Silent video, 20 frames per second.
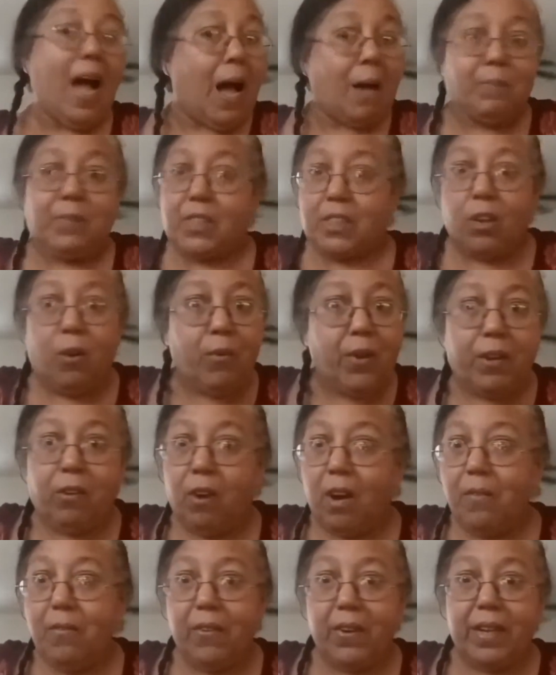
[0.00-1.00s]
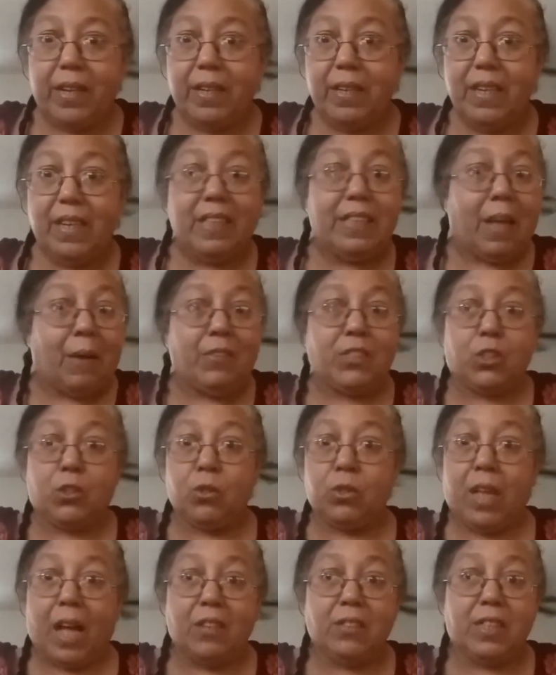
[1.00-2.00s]
I'm still recovering. That was
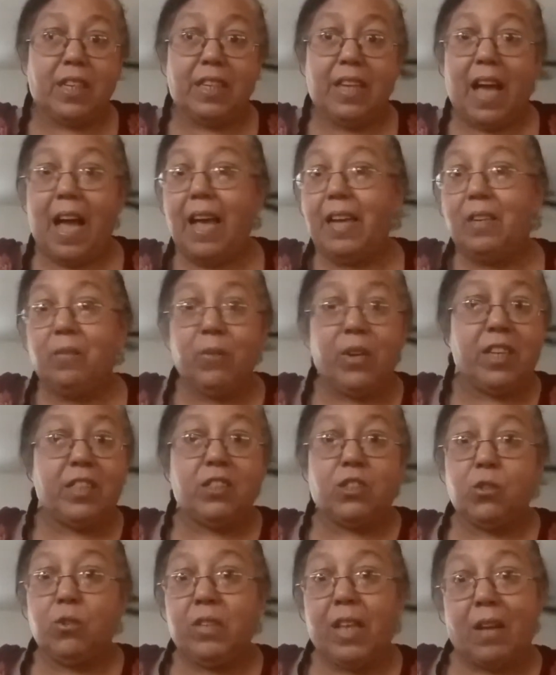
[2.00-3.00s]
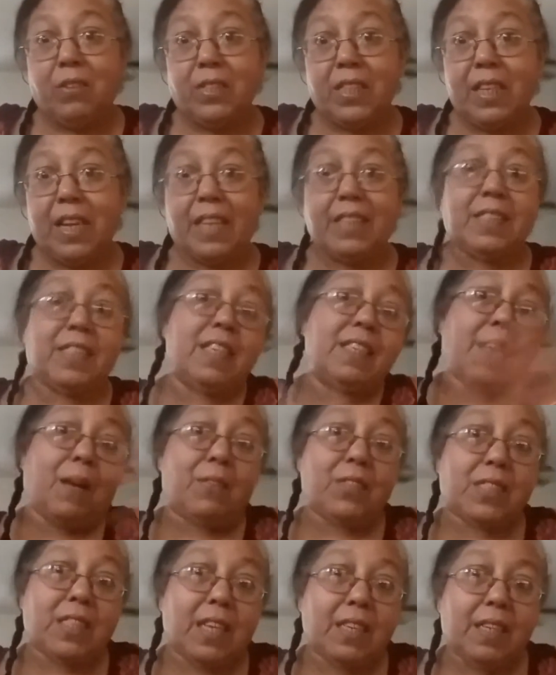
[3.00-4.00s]
2009. We're in 2019.
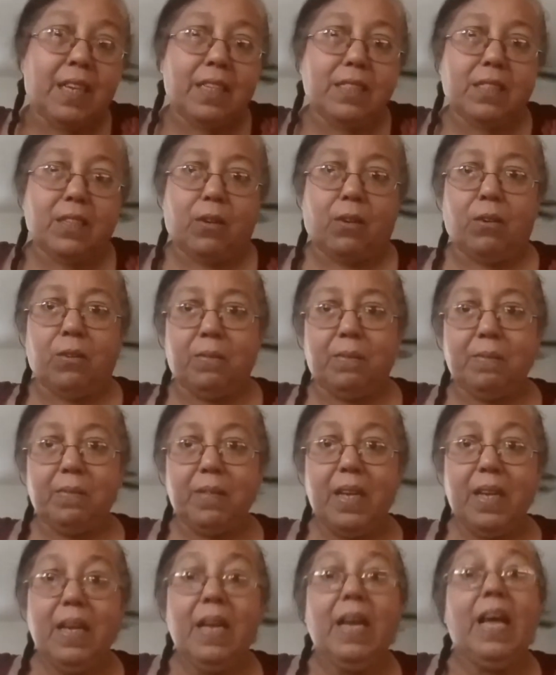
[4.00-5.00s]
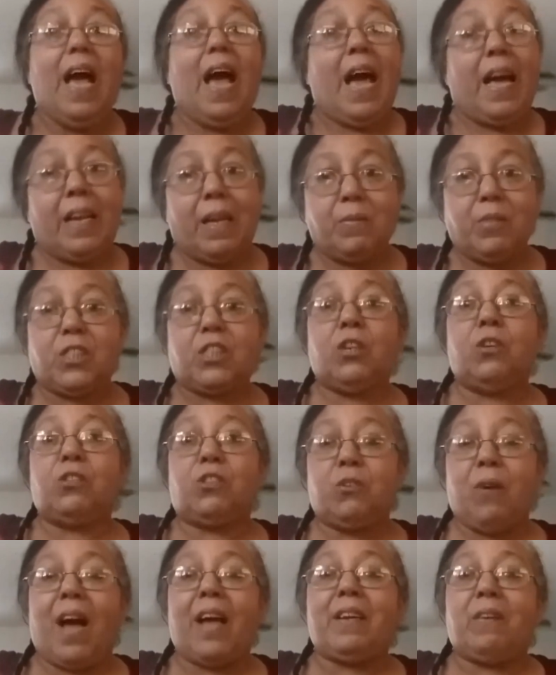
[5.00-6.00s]
That was 10 years ago. And I'm still
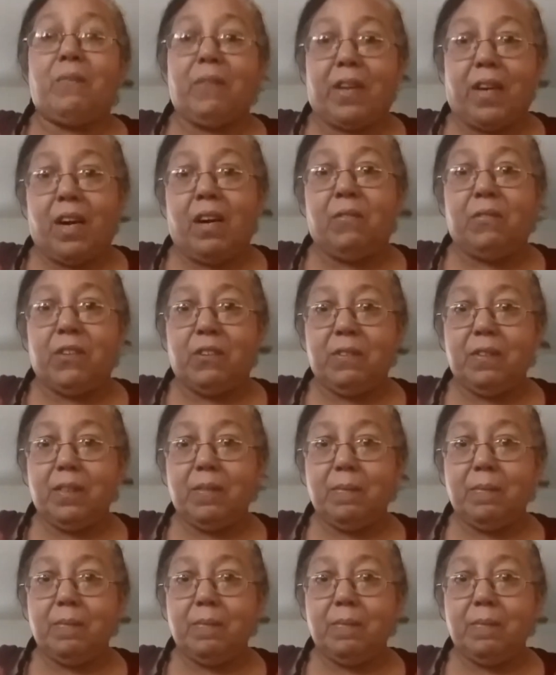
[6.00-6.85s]
trying to recover.